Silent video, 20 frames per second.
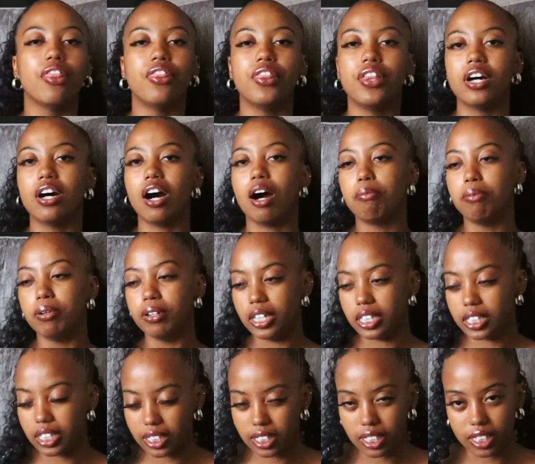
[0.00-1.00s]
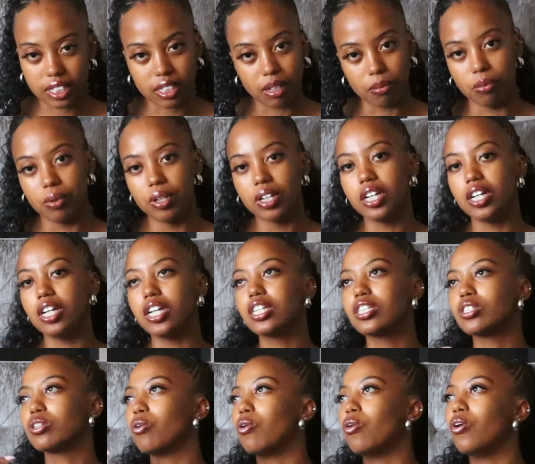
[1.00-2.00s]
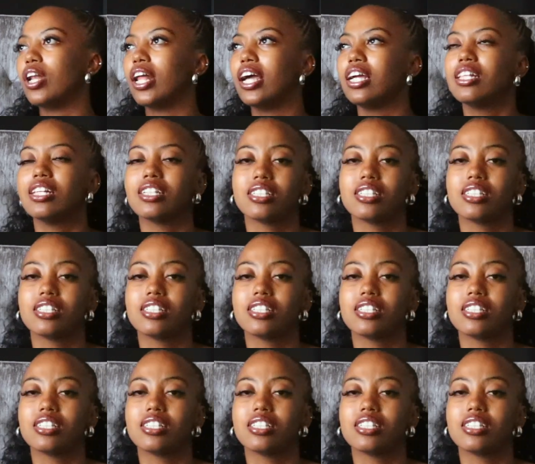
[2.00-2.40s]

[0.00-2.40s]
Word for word: the operating system works, or like,